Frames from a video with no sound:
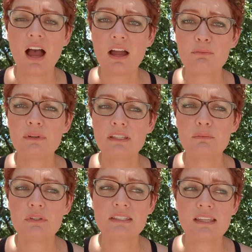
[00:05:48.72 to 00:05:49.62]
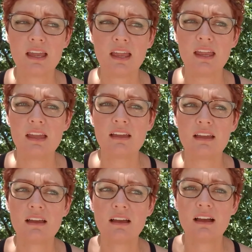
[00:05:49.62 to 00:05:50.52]
I really will say
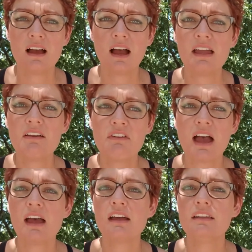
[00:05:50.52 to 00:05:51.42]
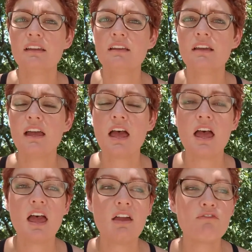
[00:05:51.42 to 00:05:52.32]
I have had
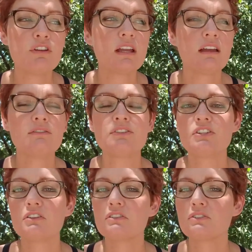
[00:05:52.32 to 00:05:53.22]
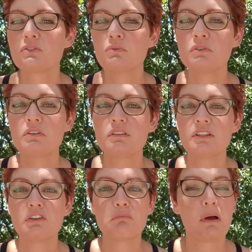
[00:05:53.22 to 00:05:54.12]
every kind of start to school
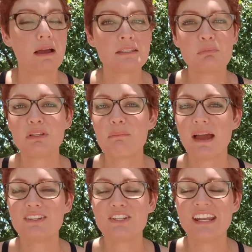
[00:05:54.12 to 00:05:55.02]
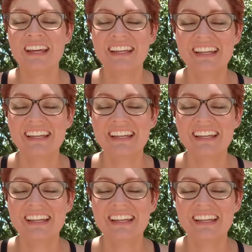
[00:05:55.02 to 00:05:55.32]
you could possibly imagine.